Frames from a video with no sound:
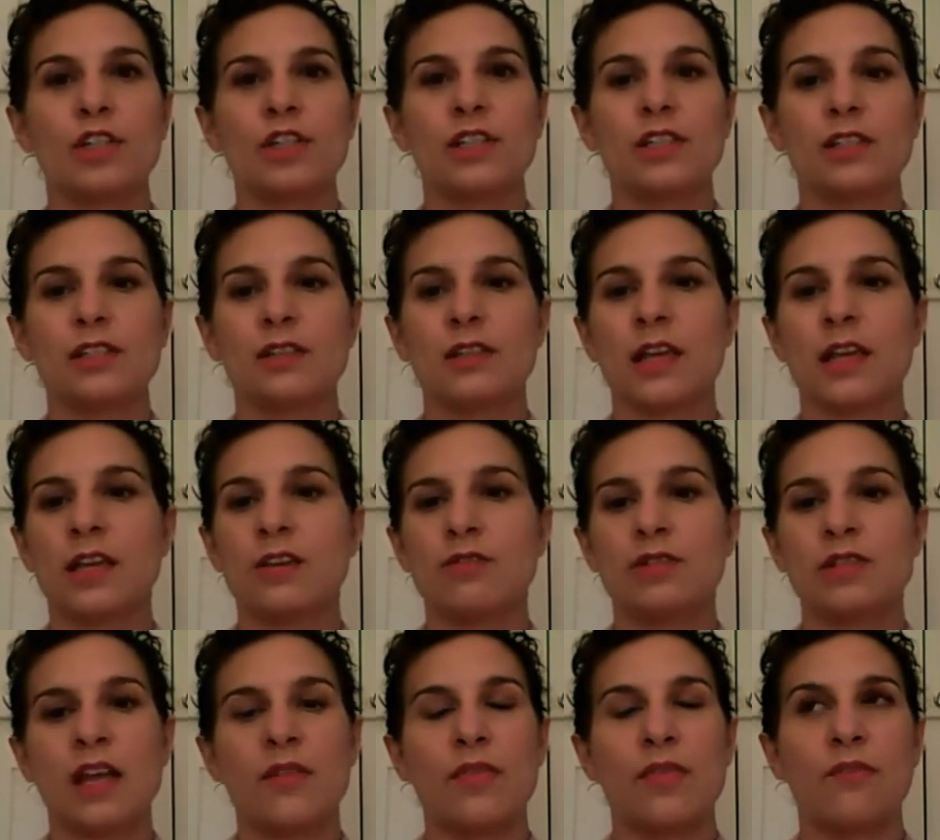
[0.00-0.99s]
Just like
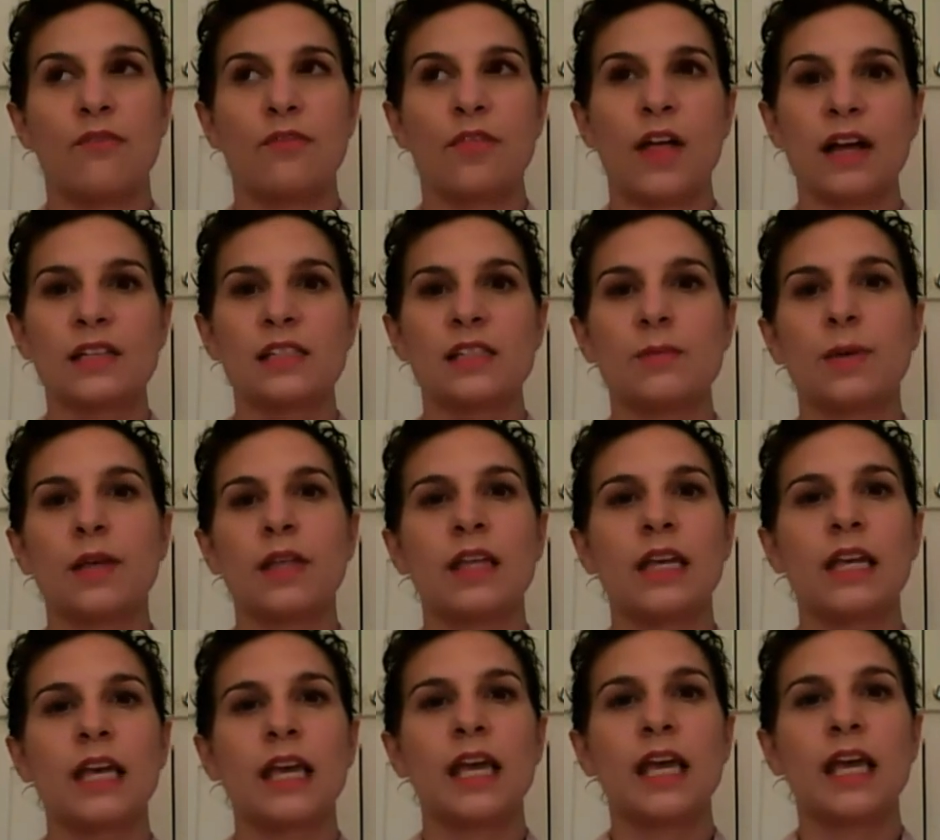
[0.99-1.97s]
you said, the
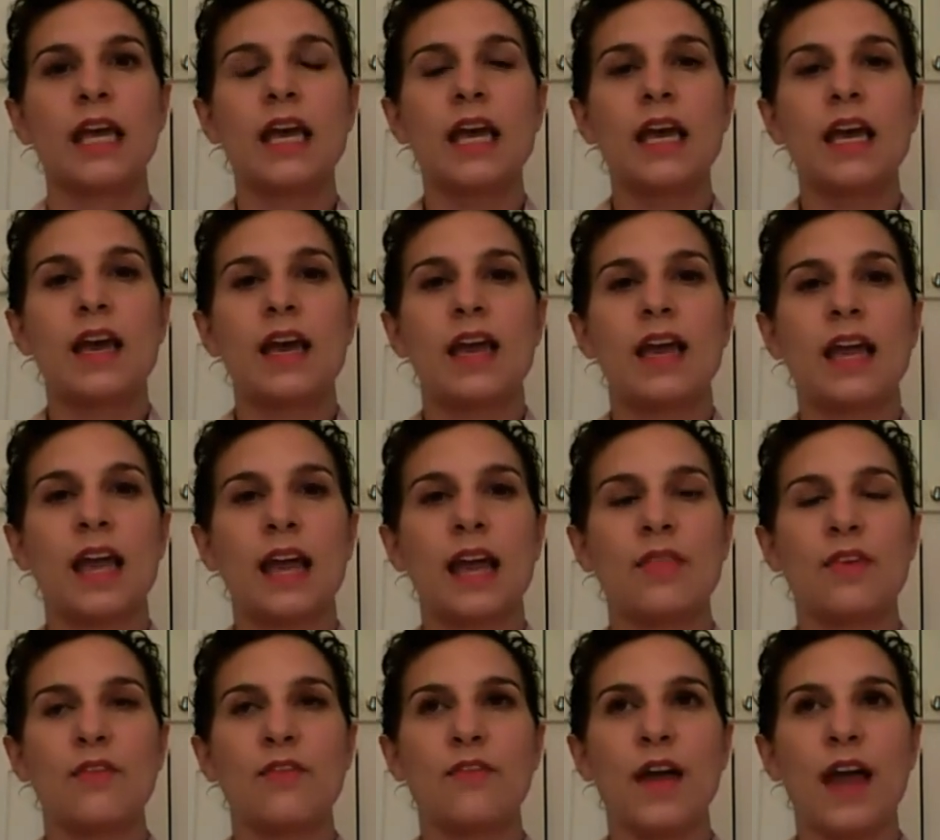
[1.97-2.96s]
flexibility
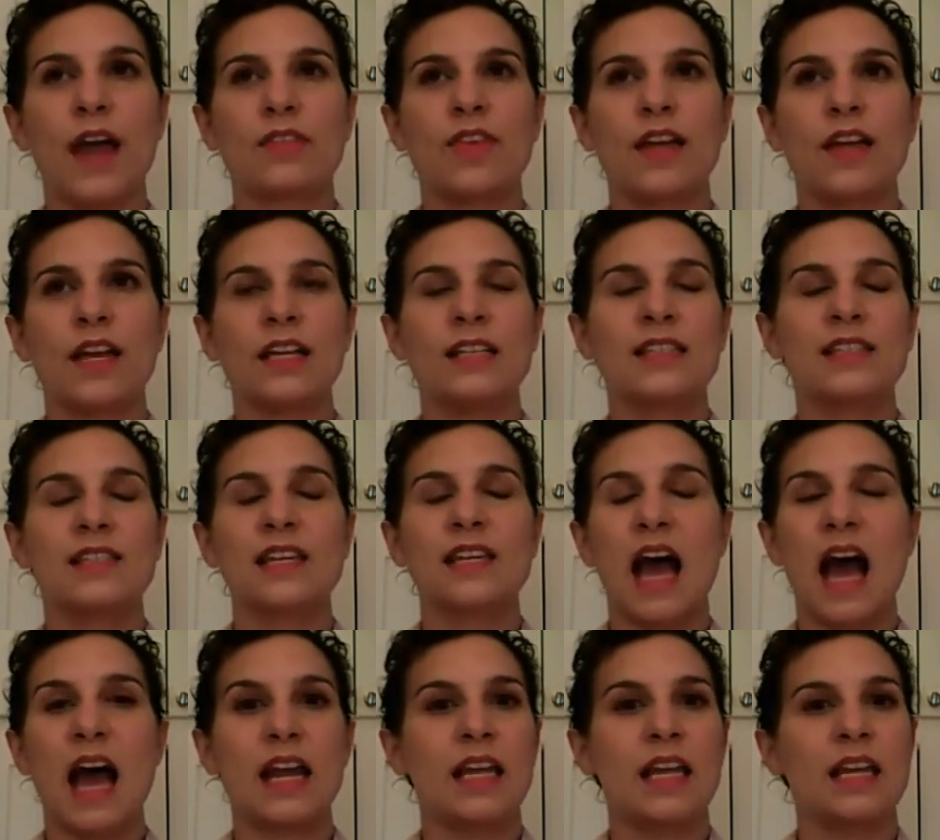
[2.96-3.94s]
and the fact that it's
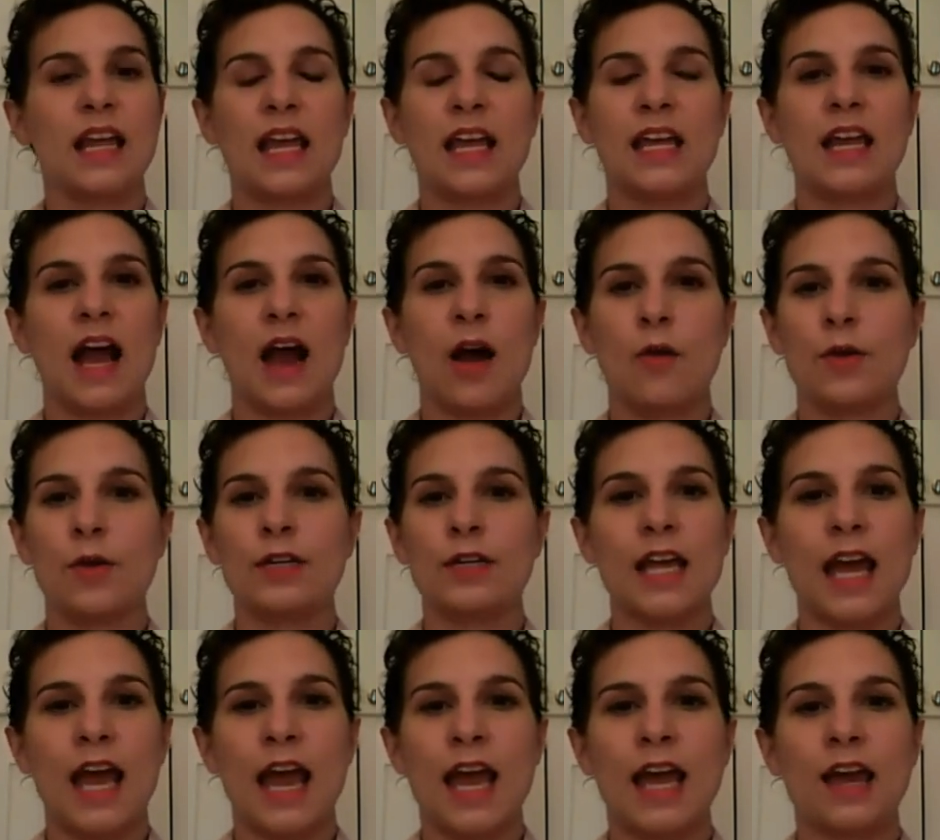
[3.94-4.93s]
not an
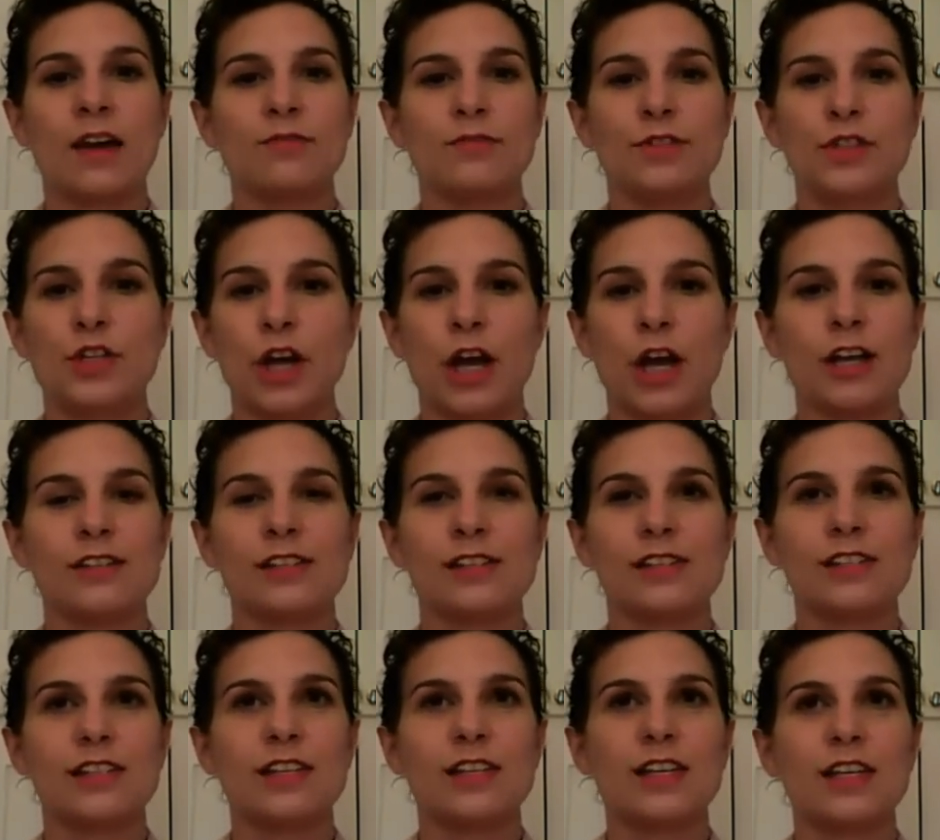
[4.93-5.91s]
8-hour day of
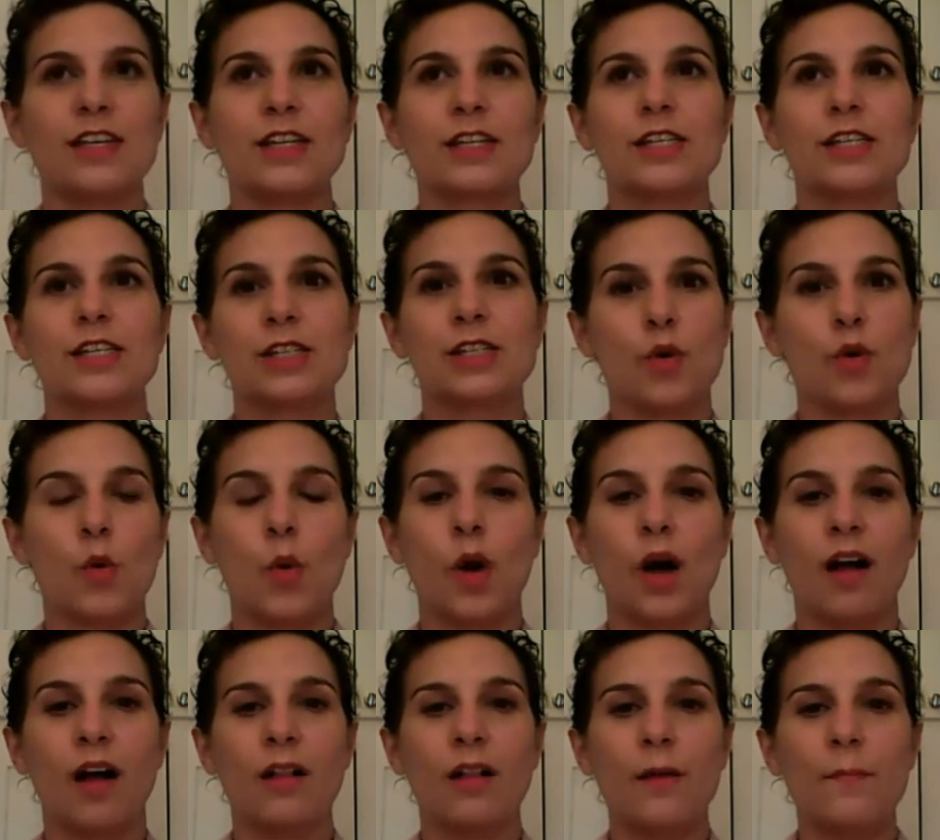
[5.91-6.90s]
just
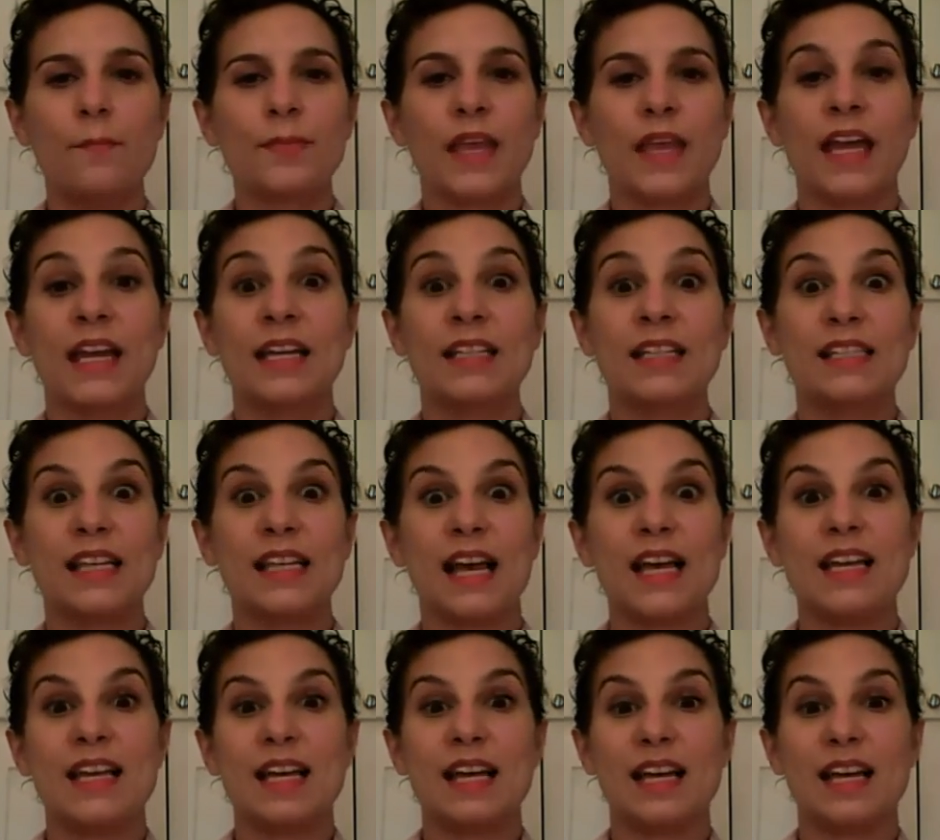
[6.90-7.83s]
school, and it's